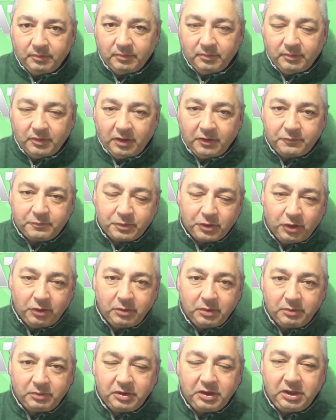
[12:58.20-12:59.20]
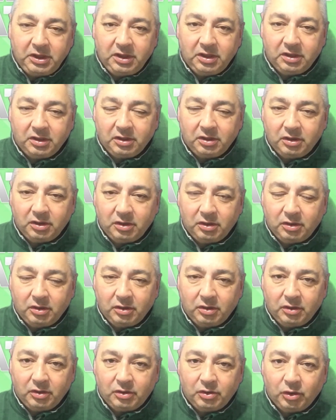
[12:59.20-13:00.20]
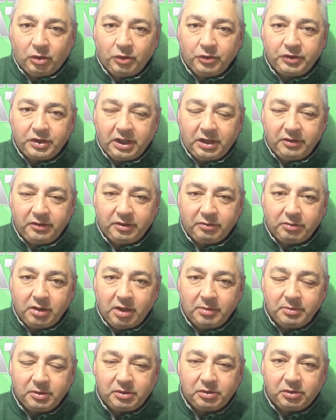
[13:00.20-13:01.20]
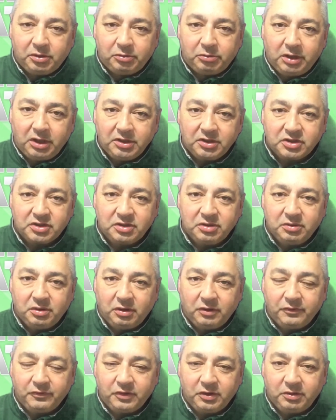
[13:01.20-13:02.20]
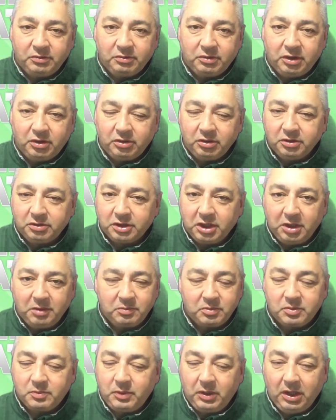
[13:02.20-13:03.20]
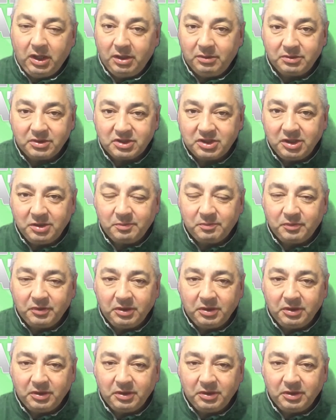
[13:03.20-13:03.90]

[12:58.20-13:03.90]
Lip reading: I've probably gone down the rabbit hole once too often with Hollow Games, but I was deeply